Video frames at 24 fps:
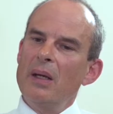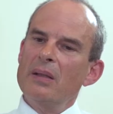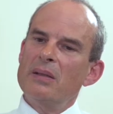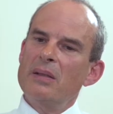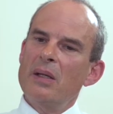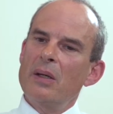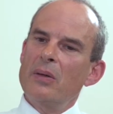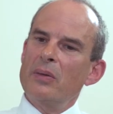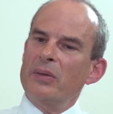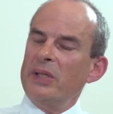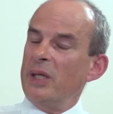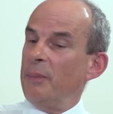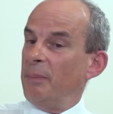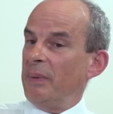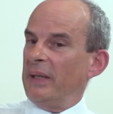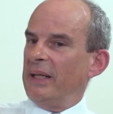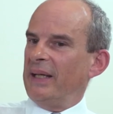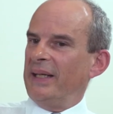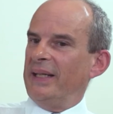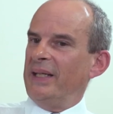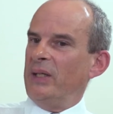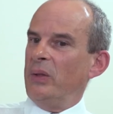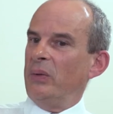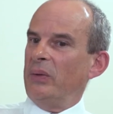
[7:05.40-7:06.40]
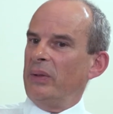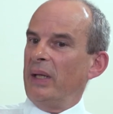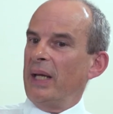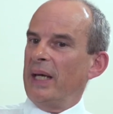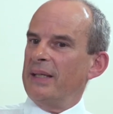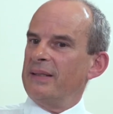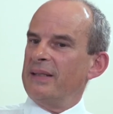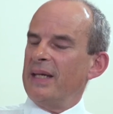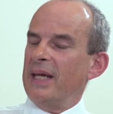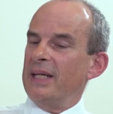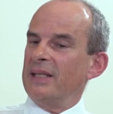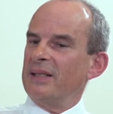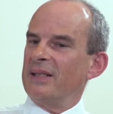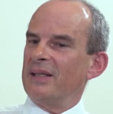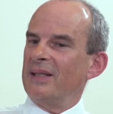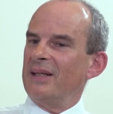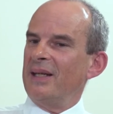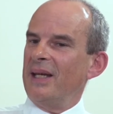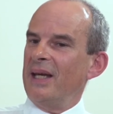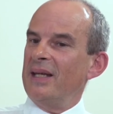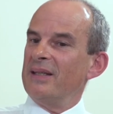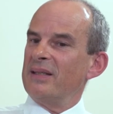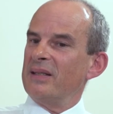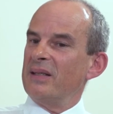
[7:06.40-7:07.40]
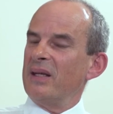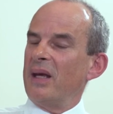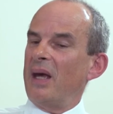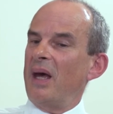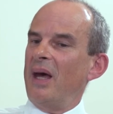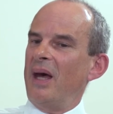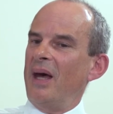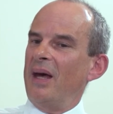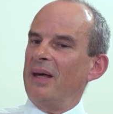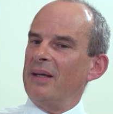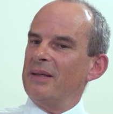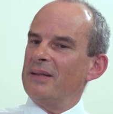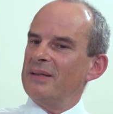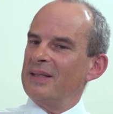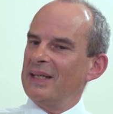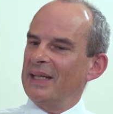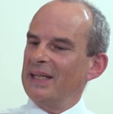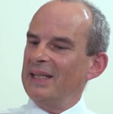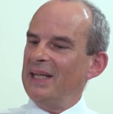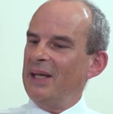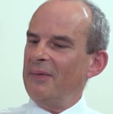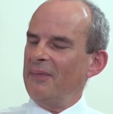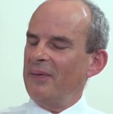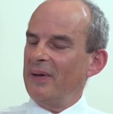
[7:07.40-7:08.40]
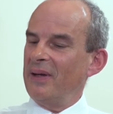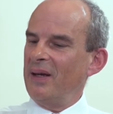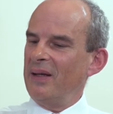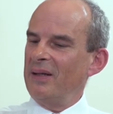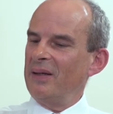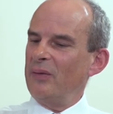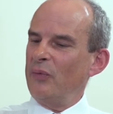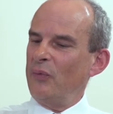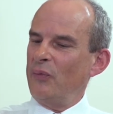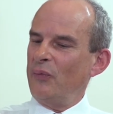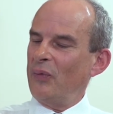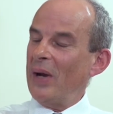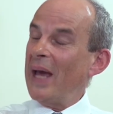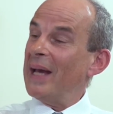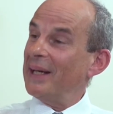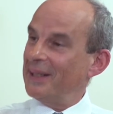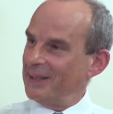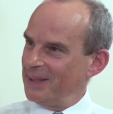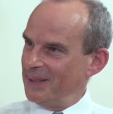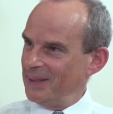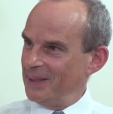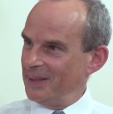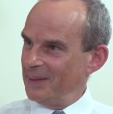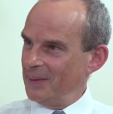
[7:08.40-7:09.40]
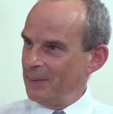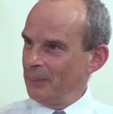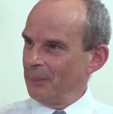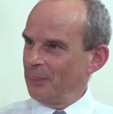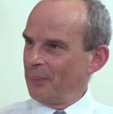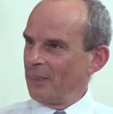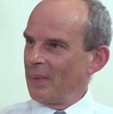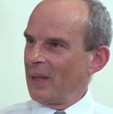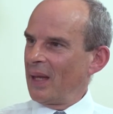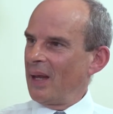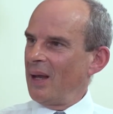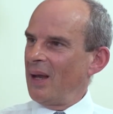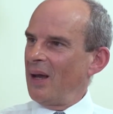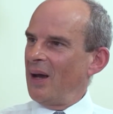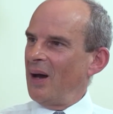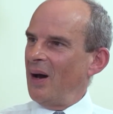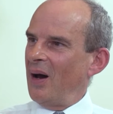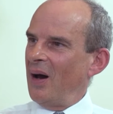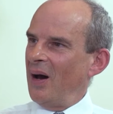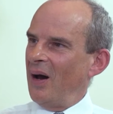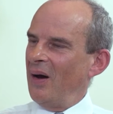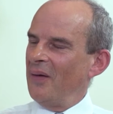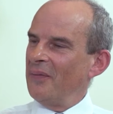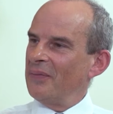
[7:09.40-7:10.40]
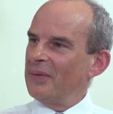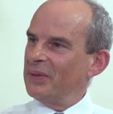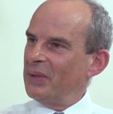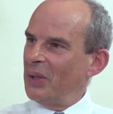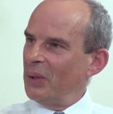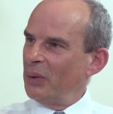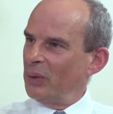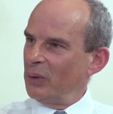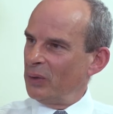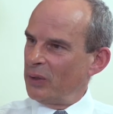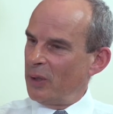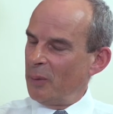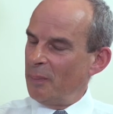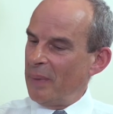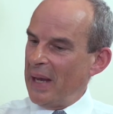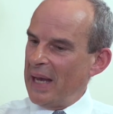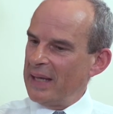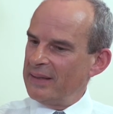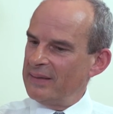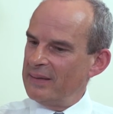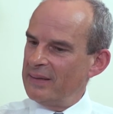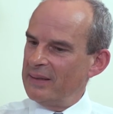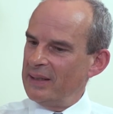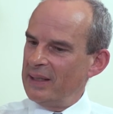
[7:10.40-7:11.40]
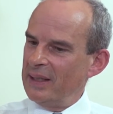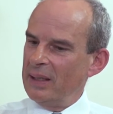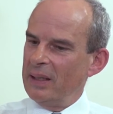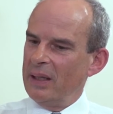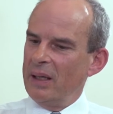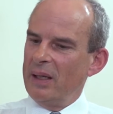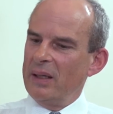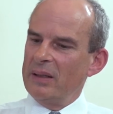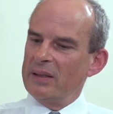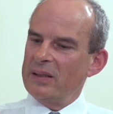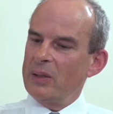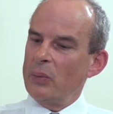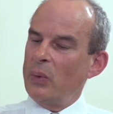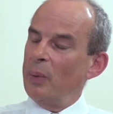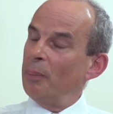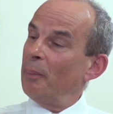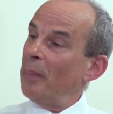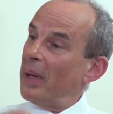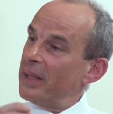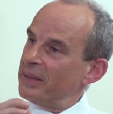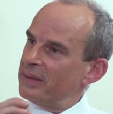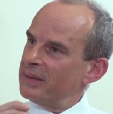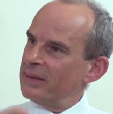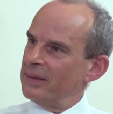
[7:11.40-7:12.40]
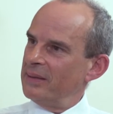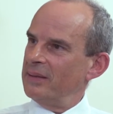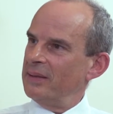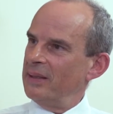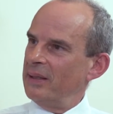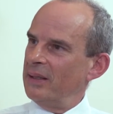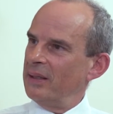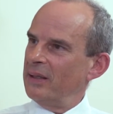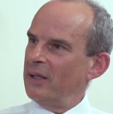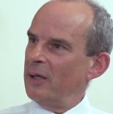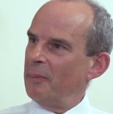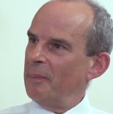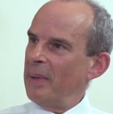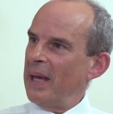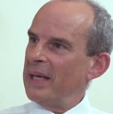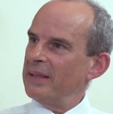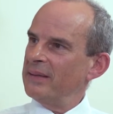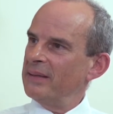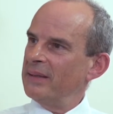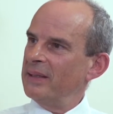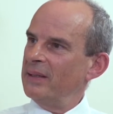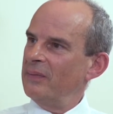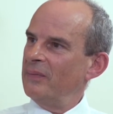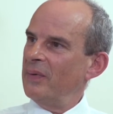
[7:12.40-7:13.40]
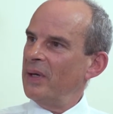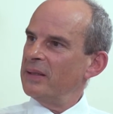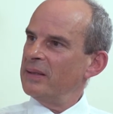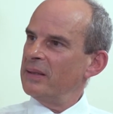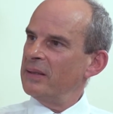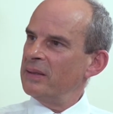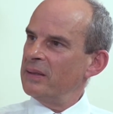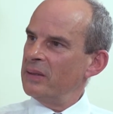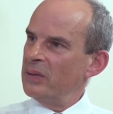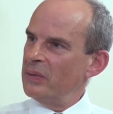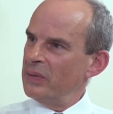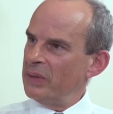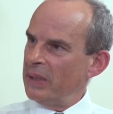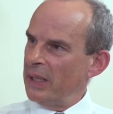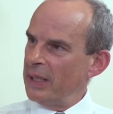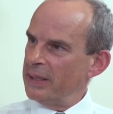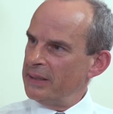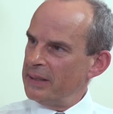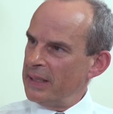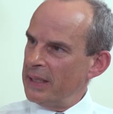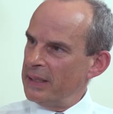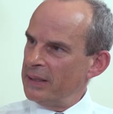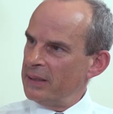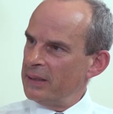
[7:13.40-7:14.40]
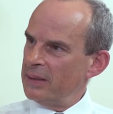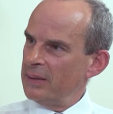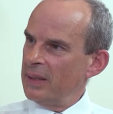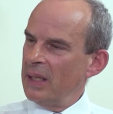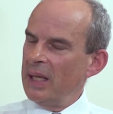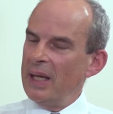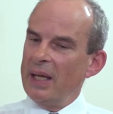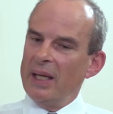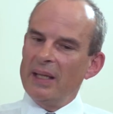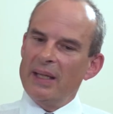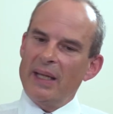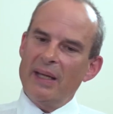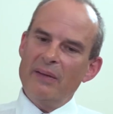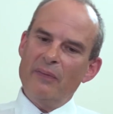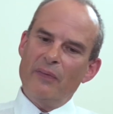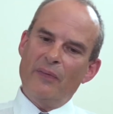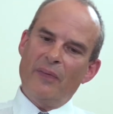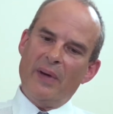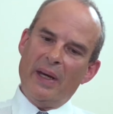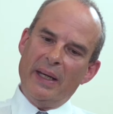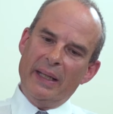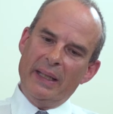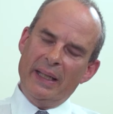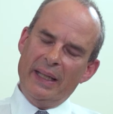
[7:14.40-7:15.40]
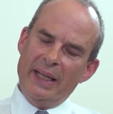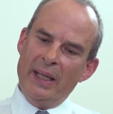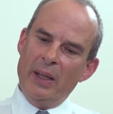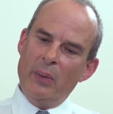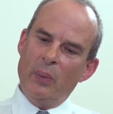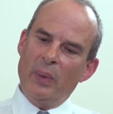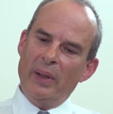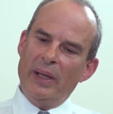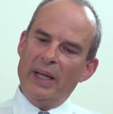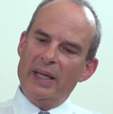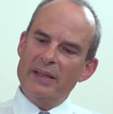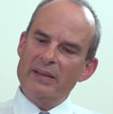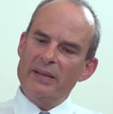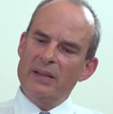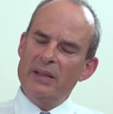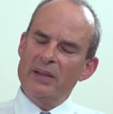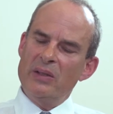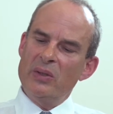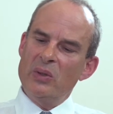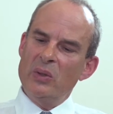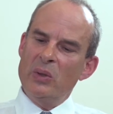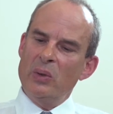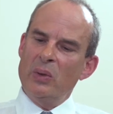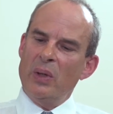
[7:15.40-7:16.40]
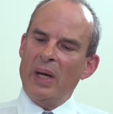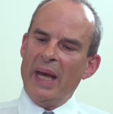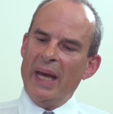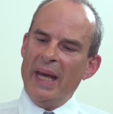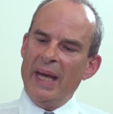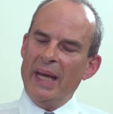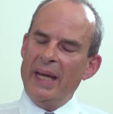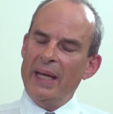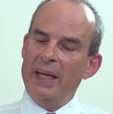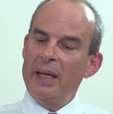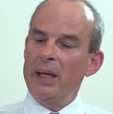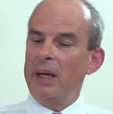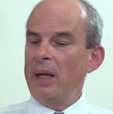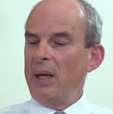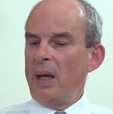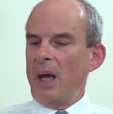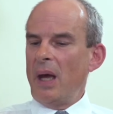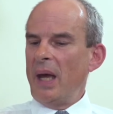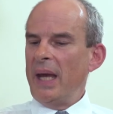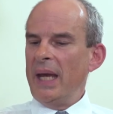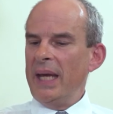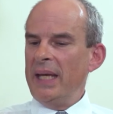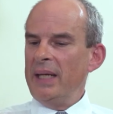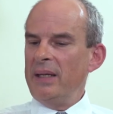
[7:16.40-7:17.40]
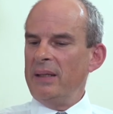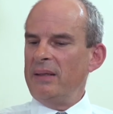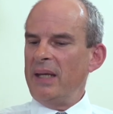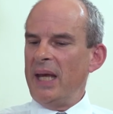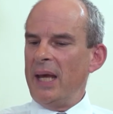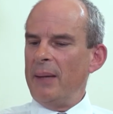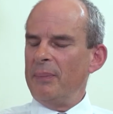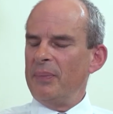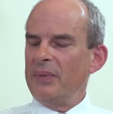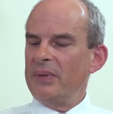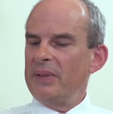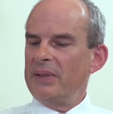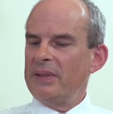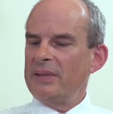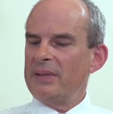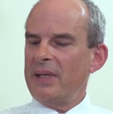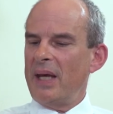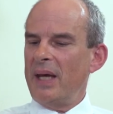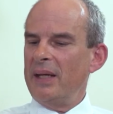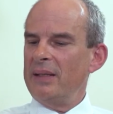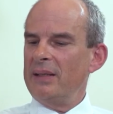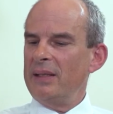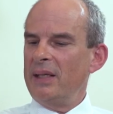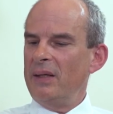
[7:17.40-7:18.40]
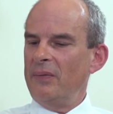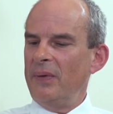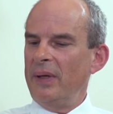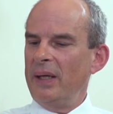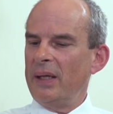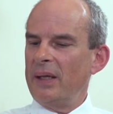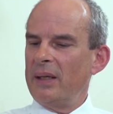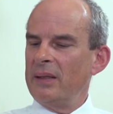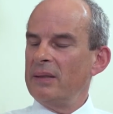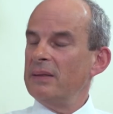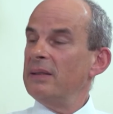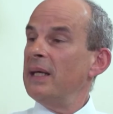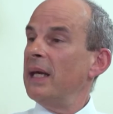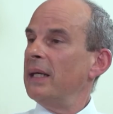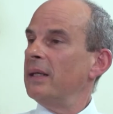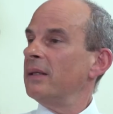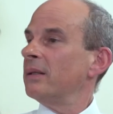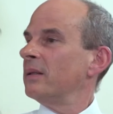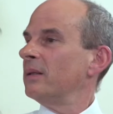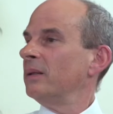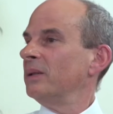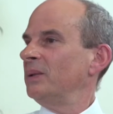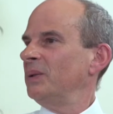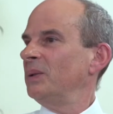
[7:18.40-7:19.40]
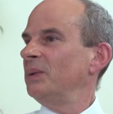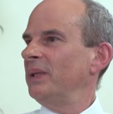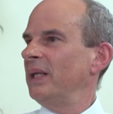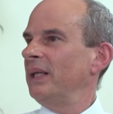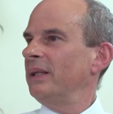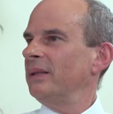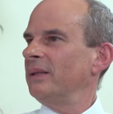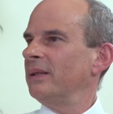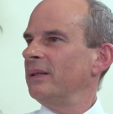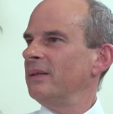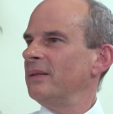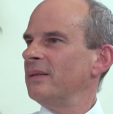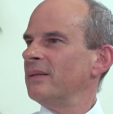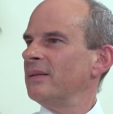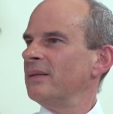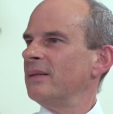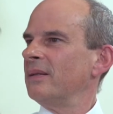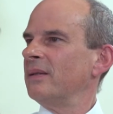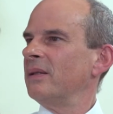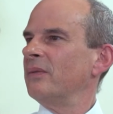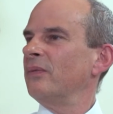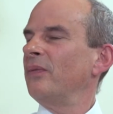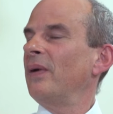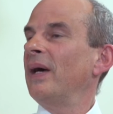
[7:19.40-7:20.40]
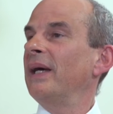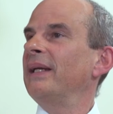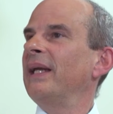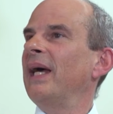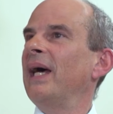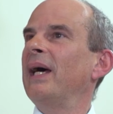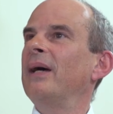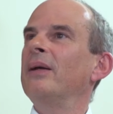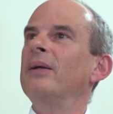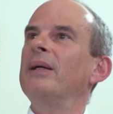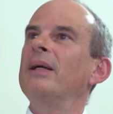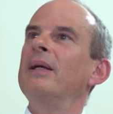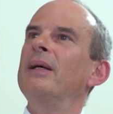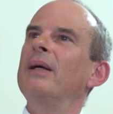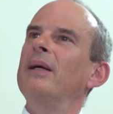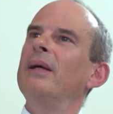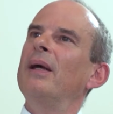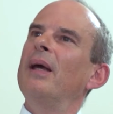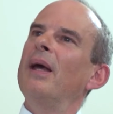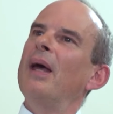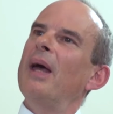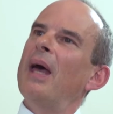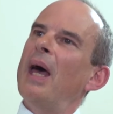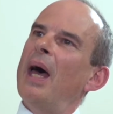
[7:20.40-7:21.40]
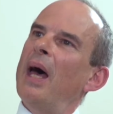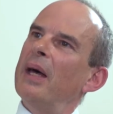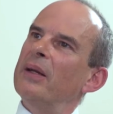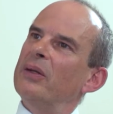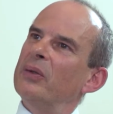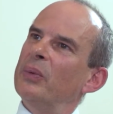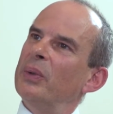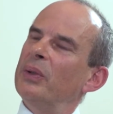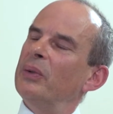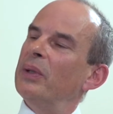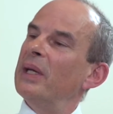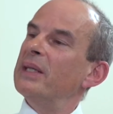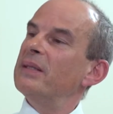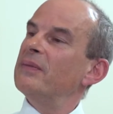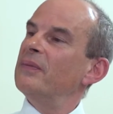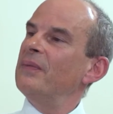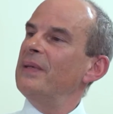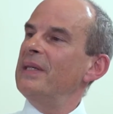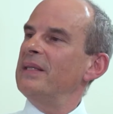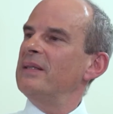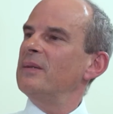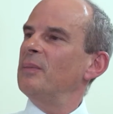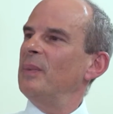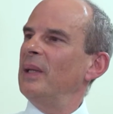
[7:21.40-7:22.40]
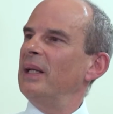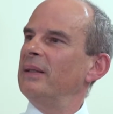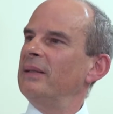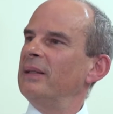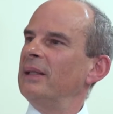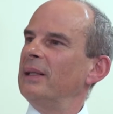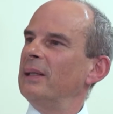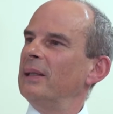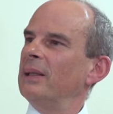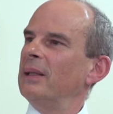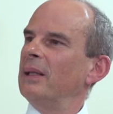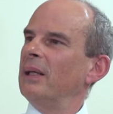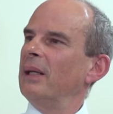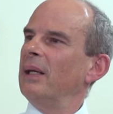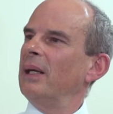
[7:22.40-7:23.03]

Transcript: So typically, utilization is a significant fraction of the total capacity. So one must consider capacity versus utilization. And finally, one has to do an in-depth scientific and technical due diligence to find out, to address feasibility.